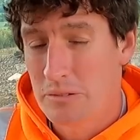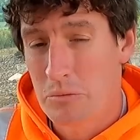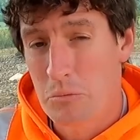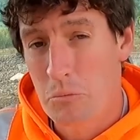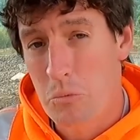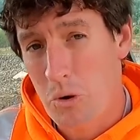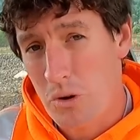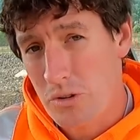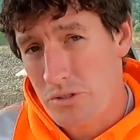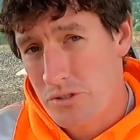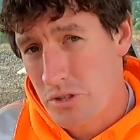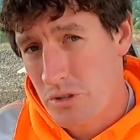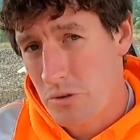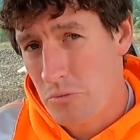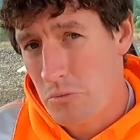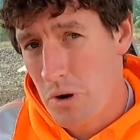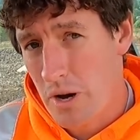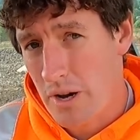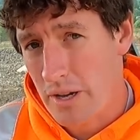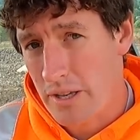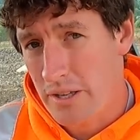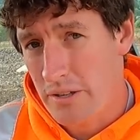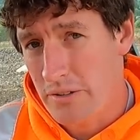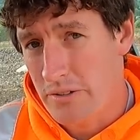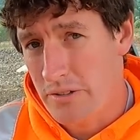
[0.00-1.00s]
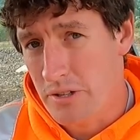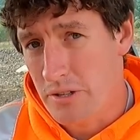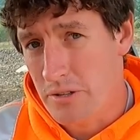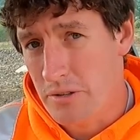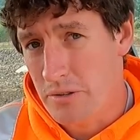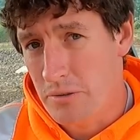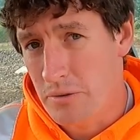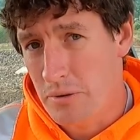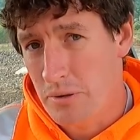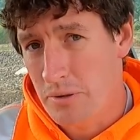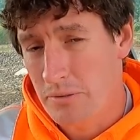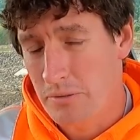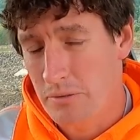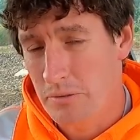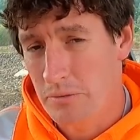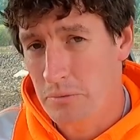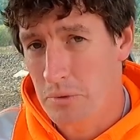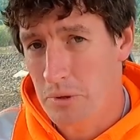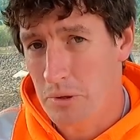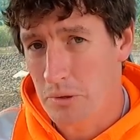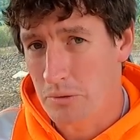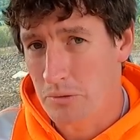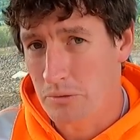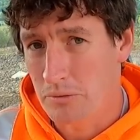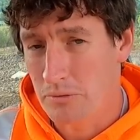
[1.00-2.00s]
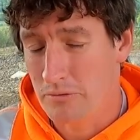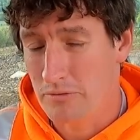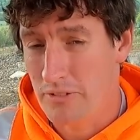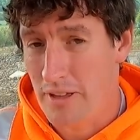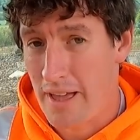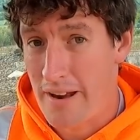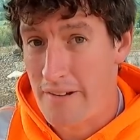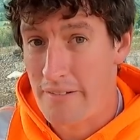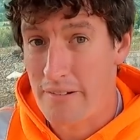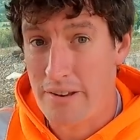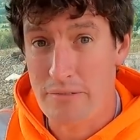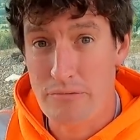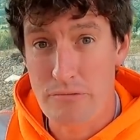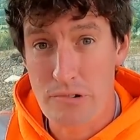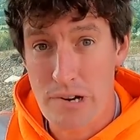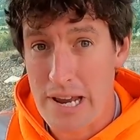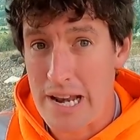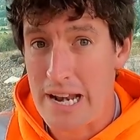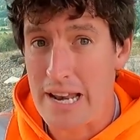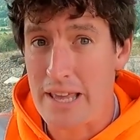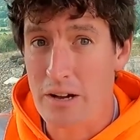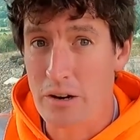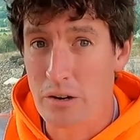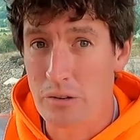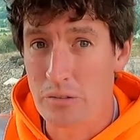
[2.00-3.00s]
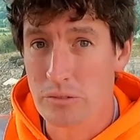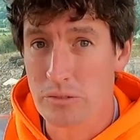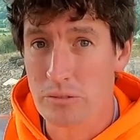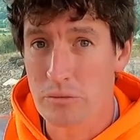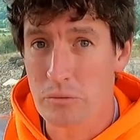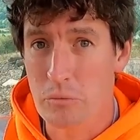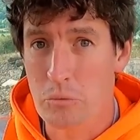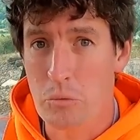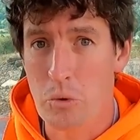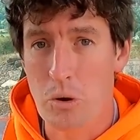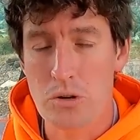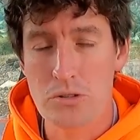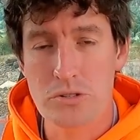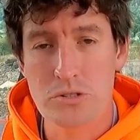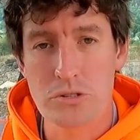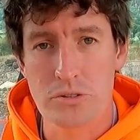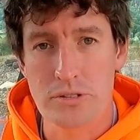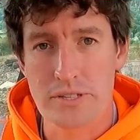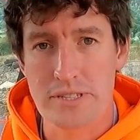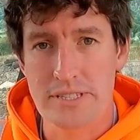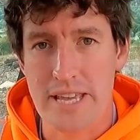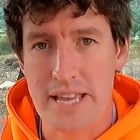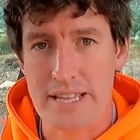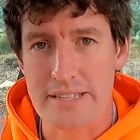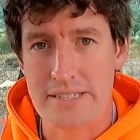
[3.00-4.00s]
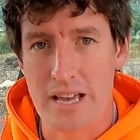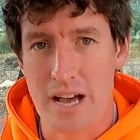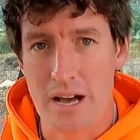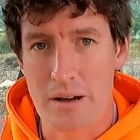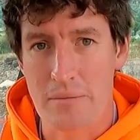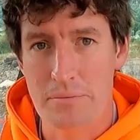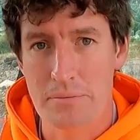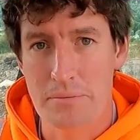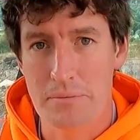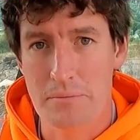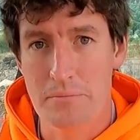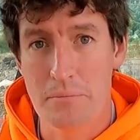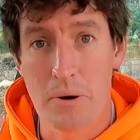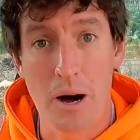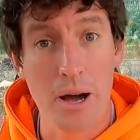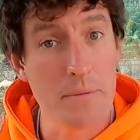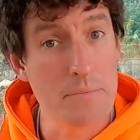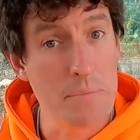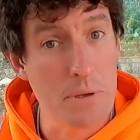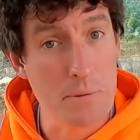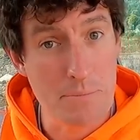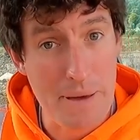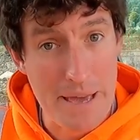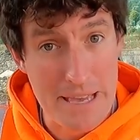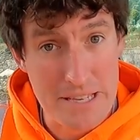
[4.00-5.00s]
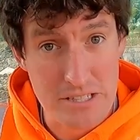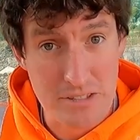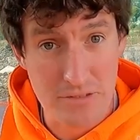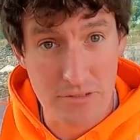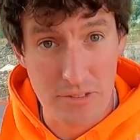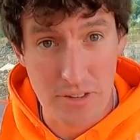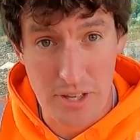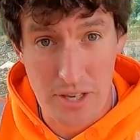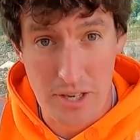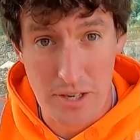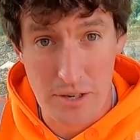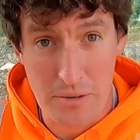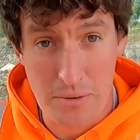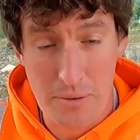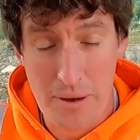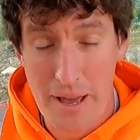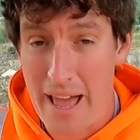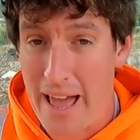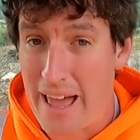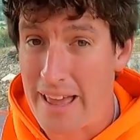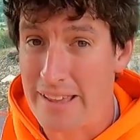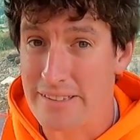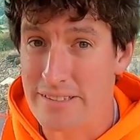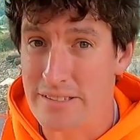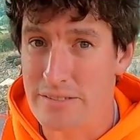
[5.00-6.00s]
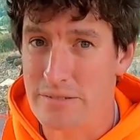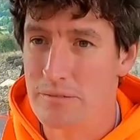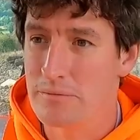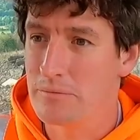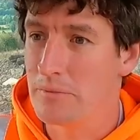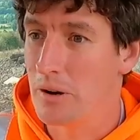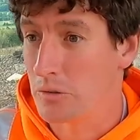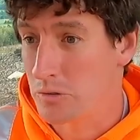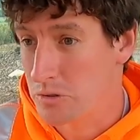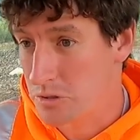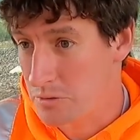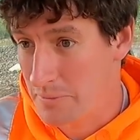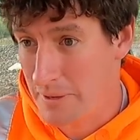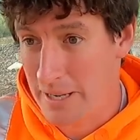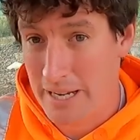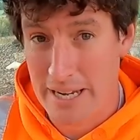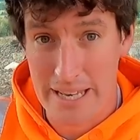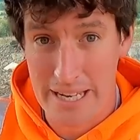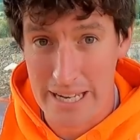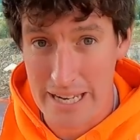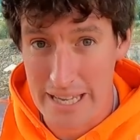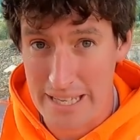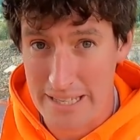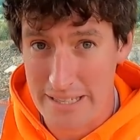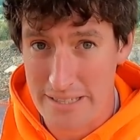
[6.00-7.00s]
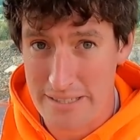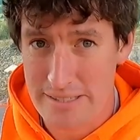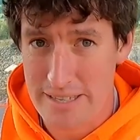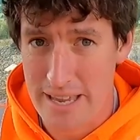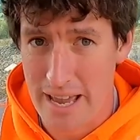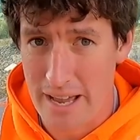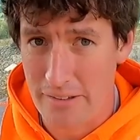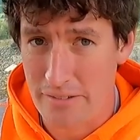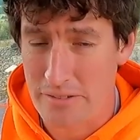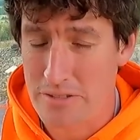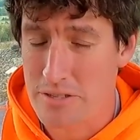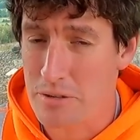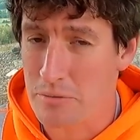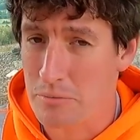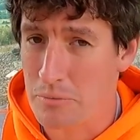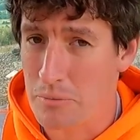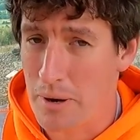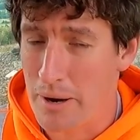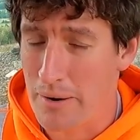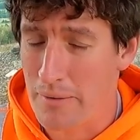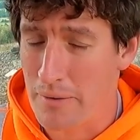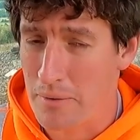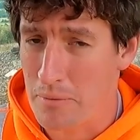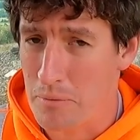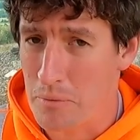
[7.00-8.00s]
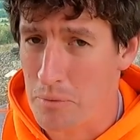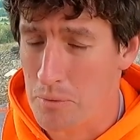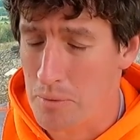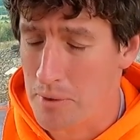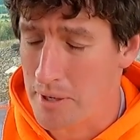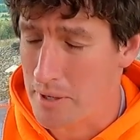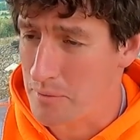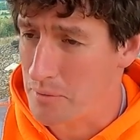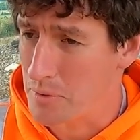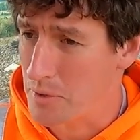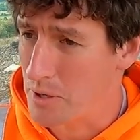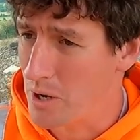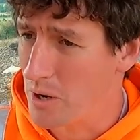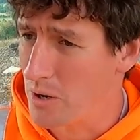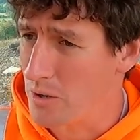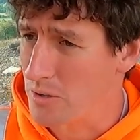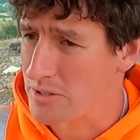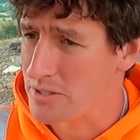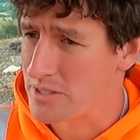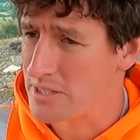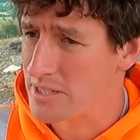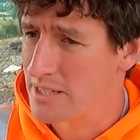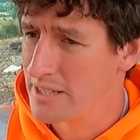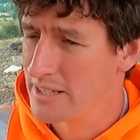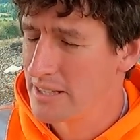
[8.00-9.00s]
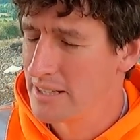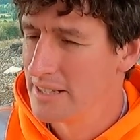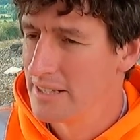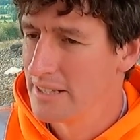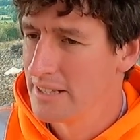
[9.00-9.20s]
what sort of work you do will vary really on what sort of setup might be best for you, and ultimately lead down to what it will cost.